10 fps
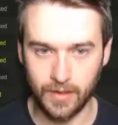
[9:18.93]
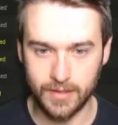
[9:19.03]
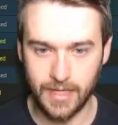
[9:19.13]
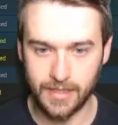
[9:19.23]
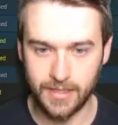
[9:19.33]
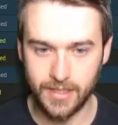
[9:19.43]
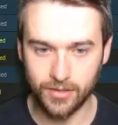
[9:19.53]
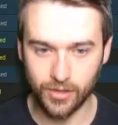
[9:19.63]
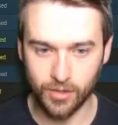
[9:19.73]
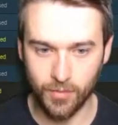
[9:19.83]
Sensi is
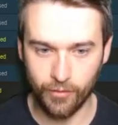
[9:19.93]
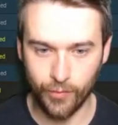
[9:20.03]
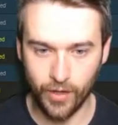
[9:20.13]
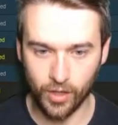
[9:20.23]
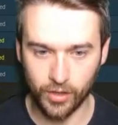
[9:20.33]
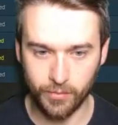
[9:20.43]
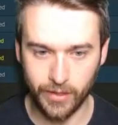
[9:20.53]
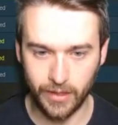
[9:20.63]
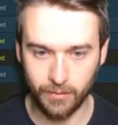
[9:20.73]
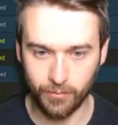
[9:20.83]
going to come off. We are going to
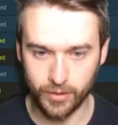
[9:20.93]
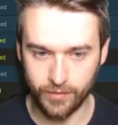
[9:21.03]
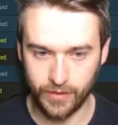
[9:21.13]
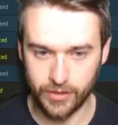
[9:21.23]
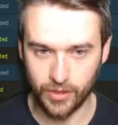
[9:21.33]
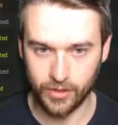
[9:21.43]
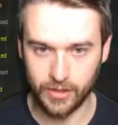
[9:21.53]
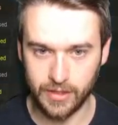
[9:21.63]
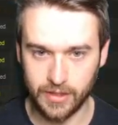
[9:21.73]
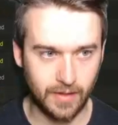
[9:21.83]
bring Brozovic
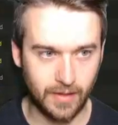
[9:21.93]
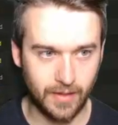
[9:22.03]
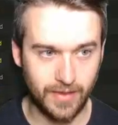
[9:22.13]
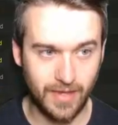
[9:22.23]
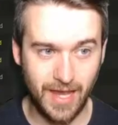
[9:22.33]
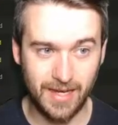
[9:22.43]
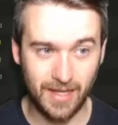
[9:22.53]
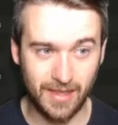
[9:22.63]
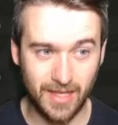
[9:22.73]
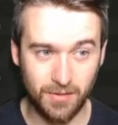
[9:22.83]
on. And then I
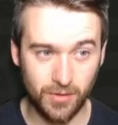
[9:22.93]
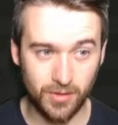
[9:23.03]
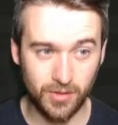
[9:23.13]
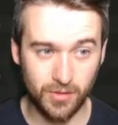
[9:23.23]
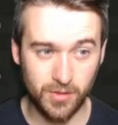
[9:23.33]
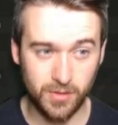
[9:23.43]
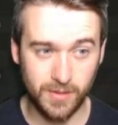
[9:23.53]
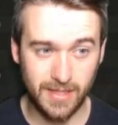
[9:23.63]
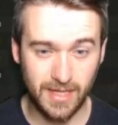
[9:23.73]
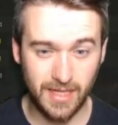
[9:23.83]
think we're going to go to
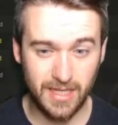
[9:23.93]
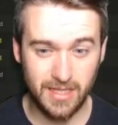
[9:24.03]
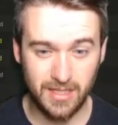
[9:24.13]
attacking.